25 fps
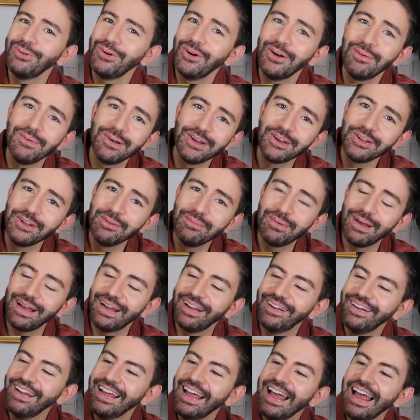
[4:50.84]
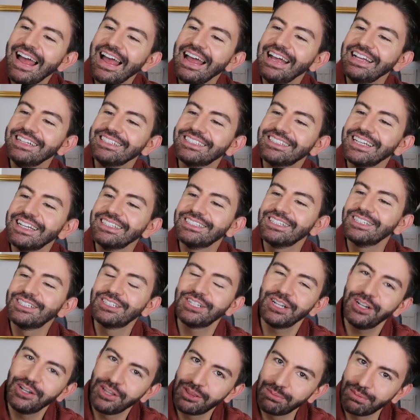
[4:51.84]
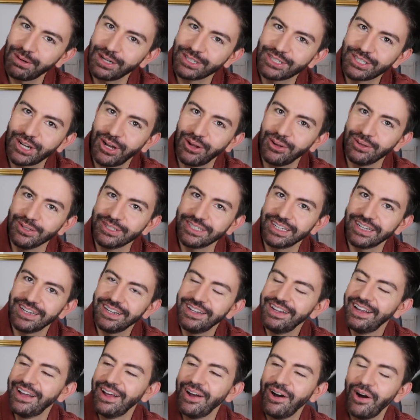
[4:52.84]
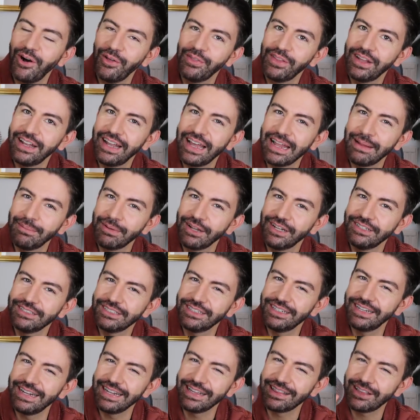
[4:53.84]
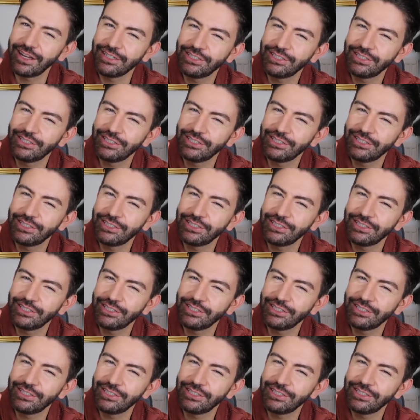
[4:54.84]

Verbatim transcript: What am I on about? It says toothbrush holder on the label underneath.